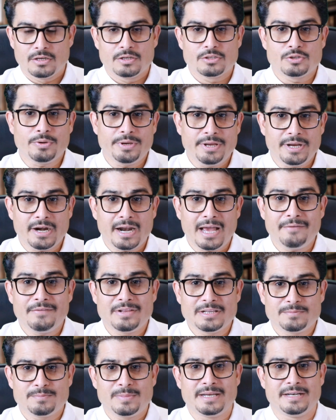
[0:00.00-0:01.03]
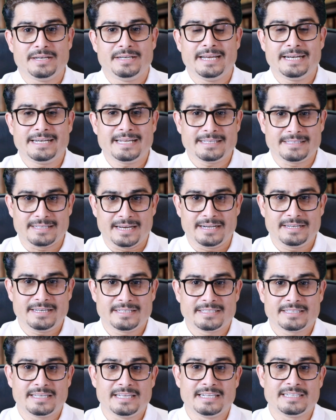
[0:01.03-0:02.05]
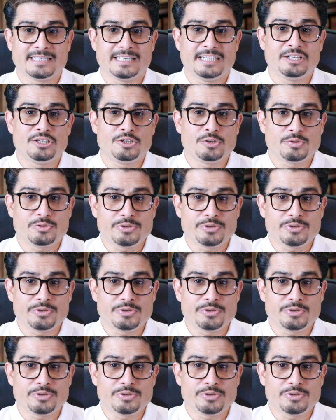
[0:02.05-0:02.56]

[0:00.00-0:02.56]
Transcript: So here I will split data scientist skills into